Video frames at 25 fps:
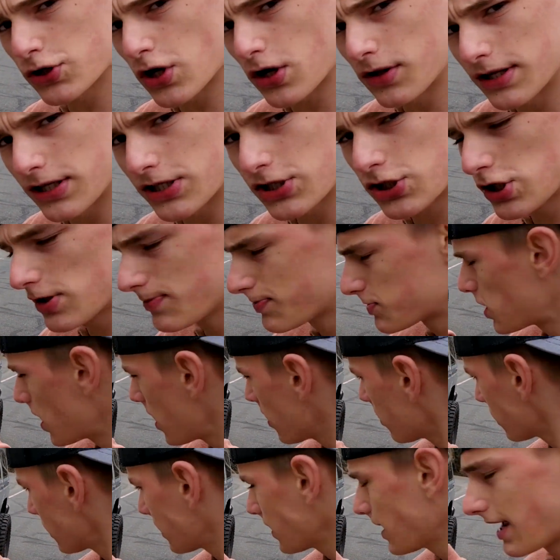on this Jeep
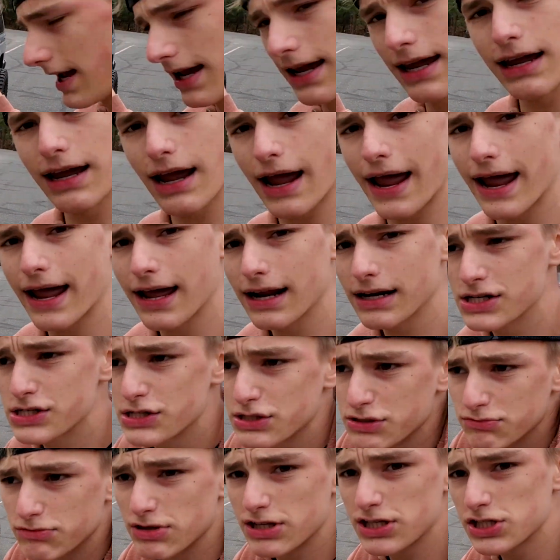Cherokee here, and
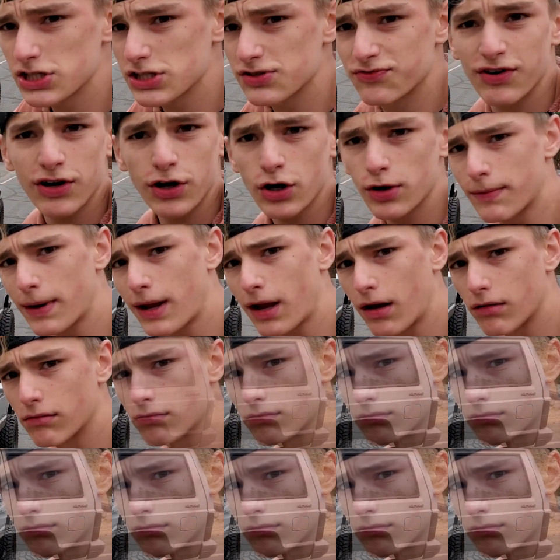let's just figure them out.